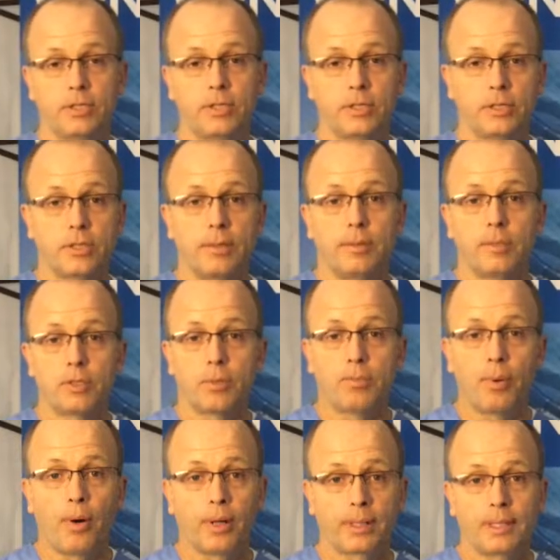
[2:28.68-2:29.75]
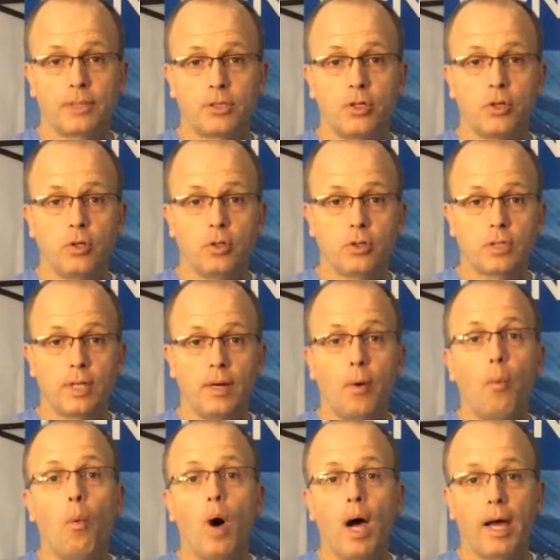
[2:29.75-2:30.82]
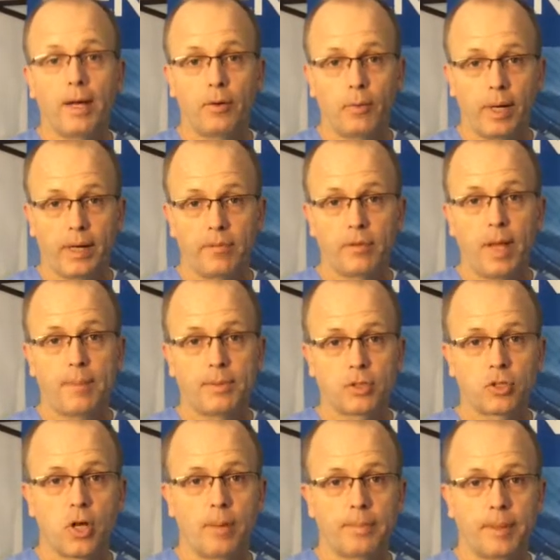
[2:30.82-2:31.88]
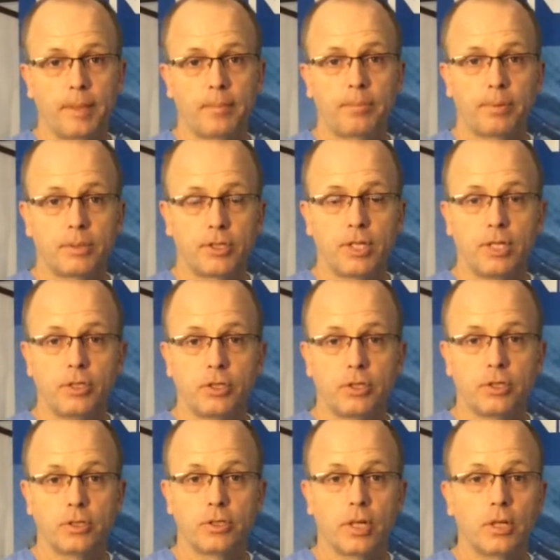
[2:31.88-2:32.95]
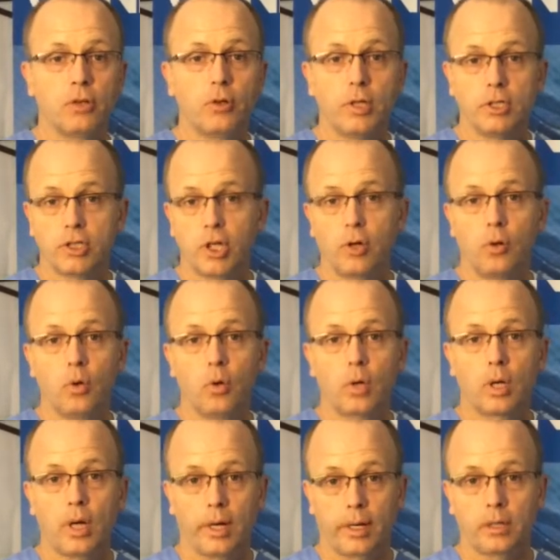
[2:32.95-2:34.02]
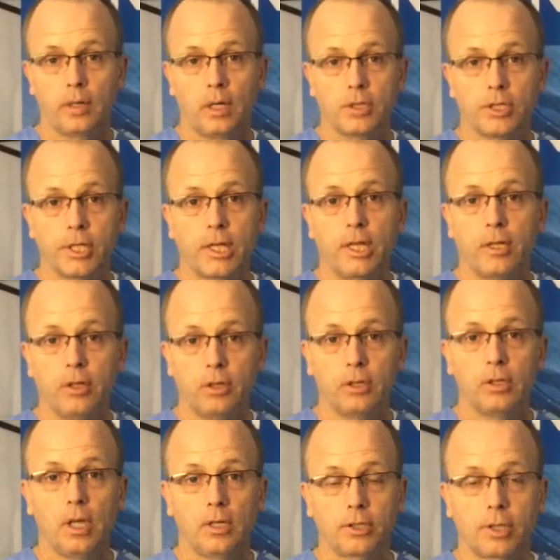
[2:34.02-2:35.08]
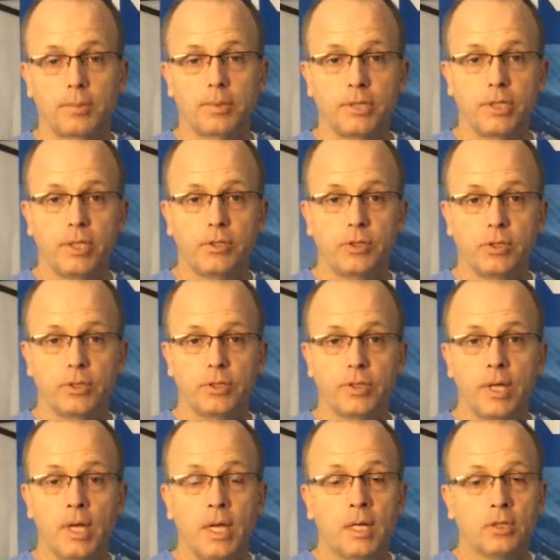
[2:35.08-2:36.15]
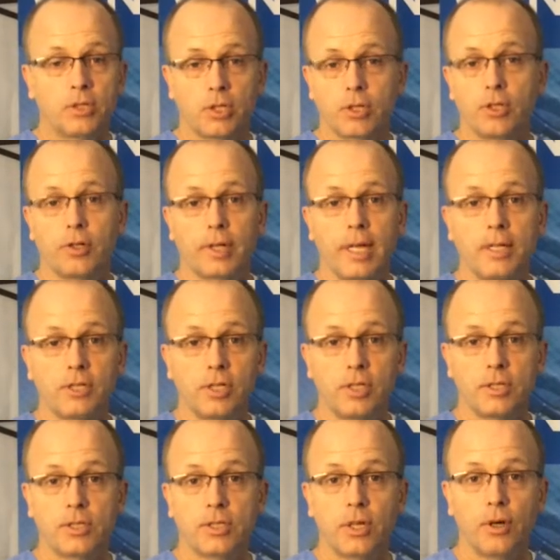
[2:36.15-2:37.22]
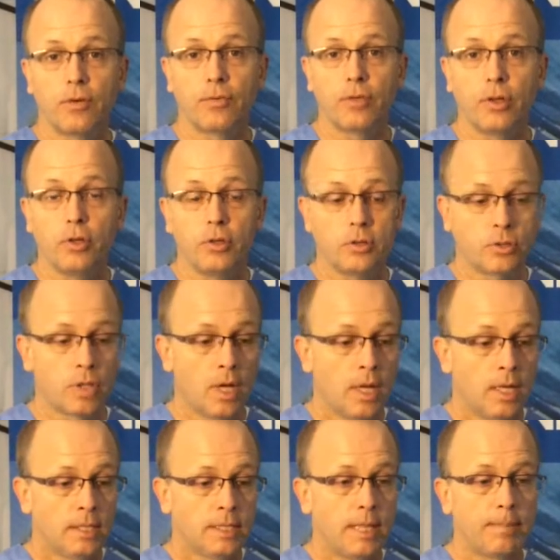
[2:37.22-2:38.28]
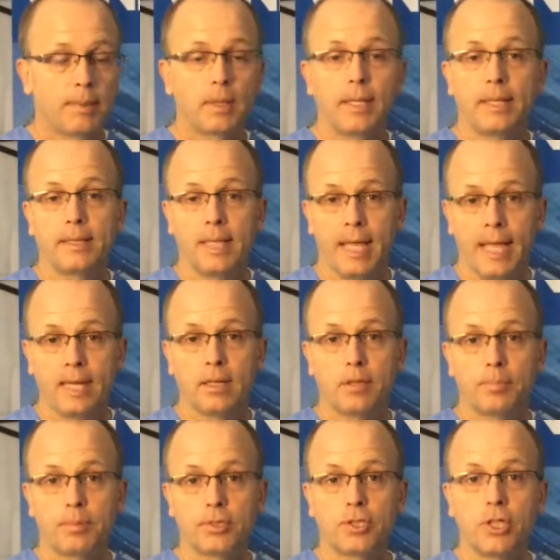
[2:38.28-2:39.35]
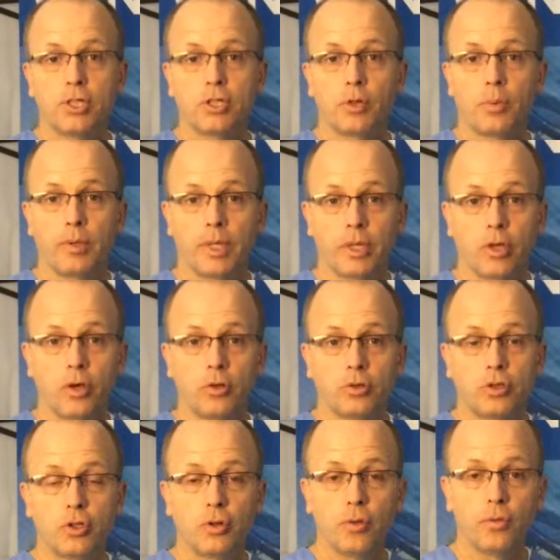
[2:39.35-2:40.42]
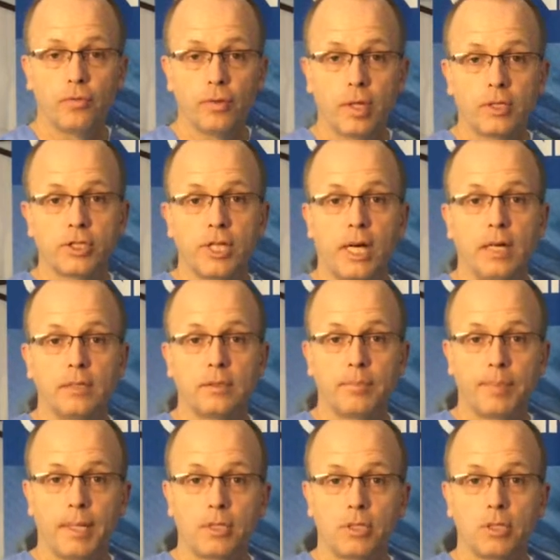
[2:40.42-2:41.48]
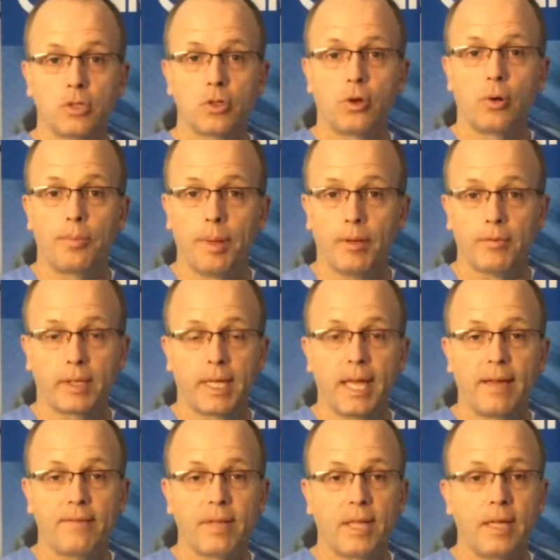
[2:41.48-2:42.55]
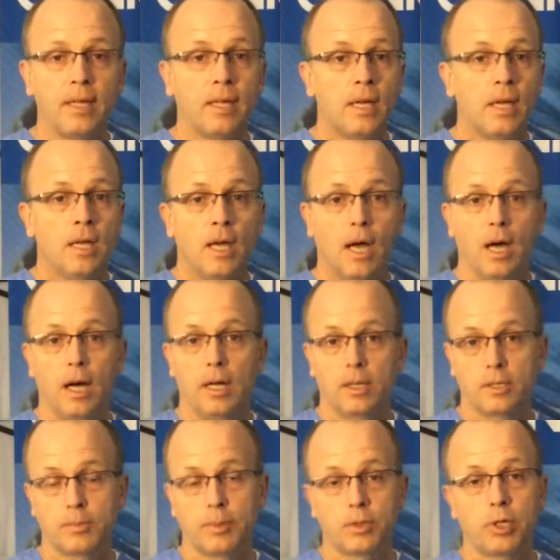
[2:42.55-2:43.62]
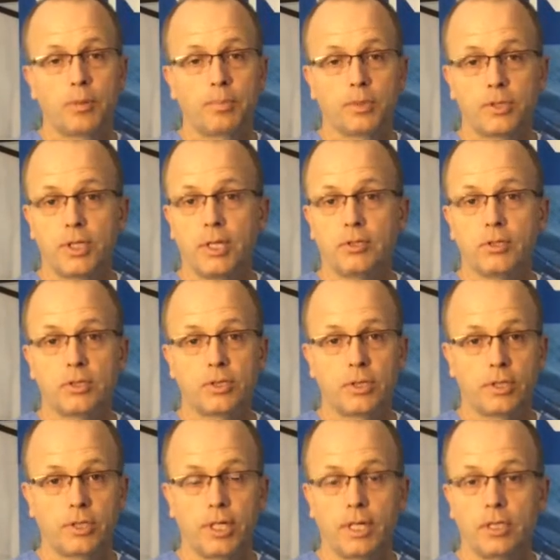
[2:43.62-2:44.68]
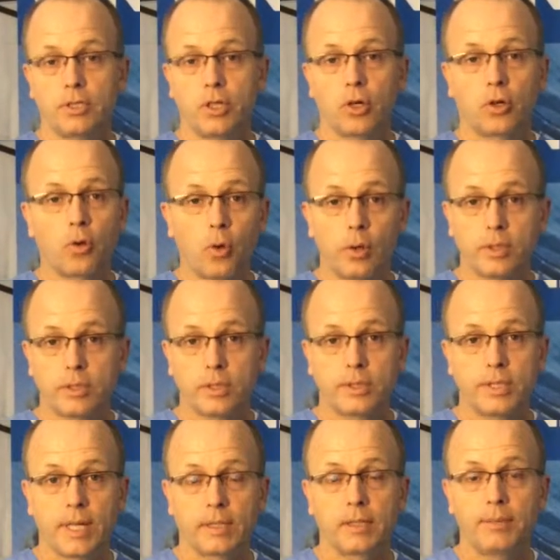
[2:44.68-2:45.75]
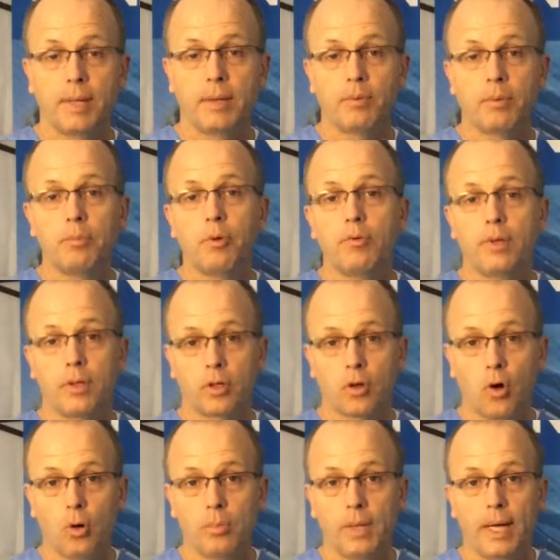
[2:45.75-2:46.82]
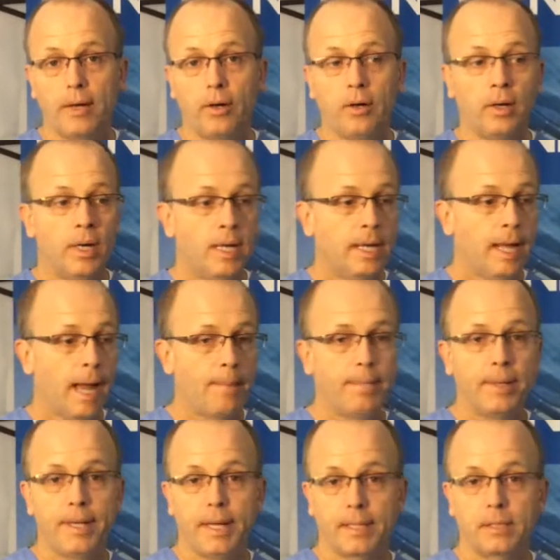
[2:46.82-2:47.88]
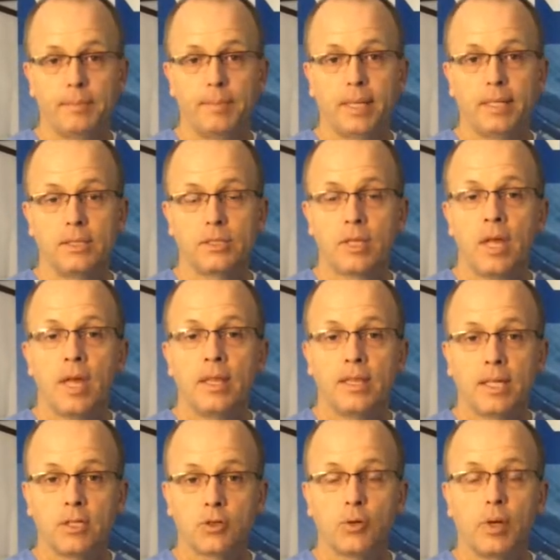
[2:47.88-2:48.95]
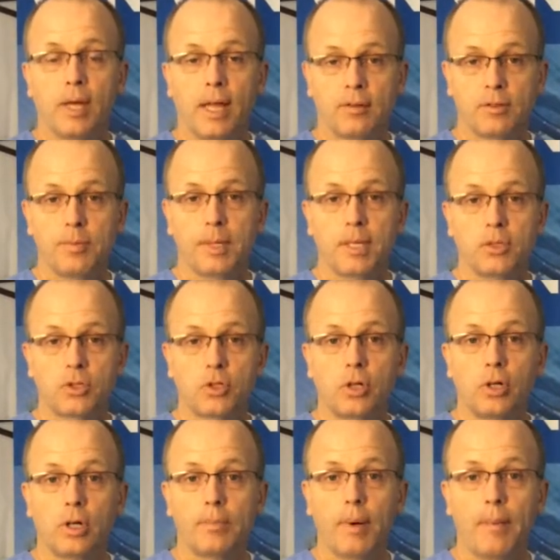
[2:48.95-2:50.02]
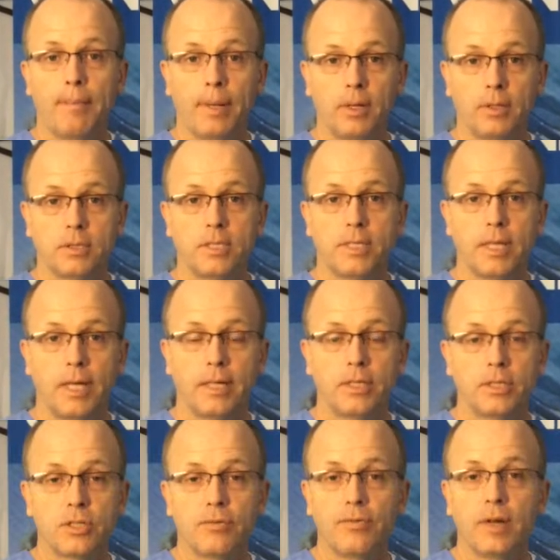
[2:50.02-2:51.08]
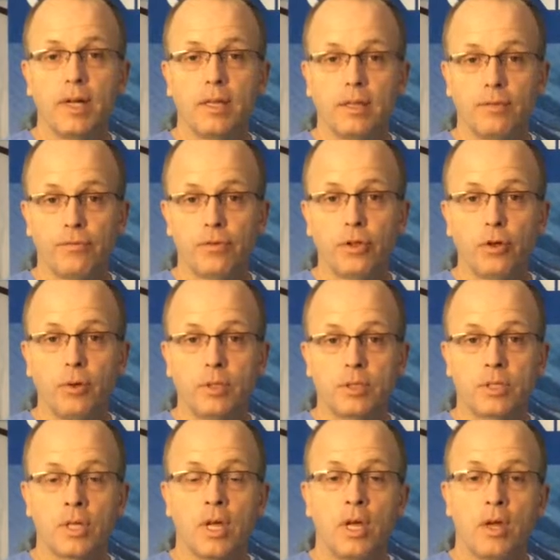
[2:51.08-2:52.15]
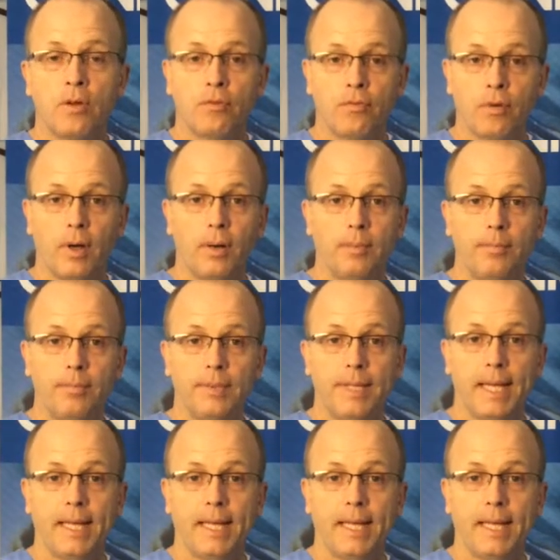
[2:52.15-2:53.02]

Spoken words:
system is a product that's used in a wide array of laparoscopic procedures, including general, gynecologic, and urologic procedures. Suction irrigation itself used typically at the end of the procedure when they go to flush out the patient's lower pelvic cavity, especially in procedures such as cholecystectomy, removing the gallbladder, appendectomies, things where you have to be concerned about peritonitis if any of the fluids from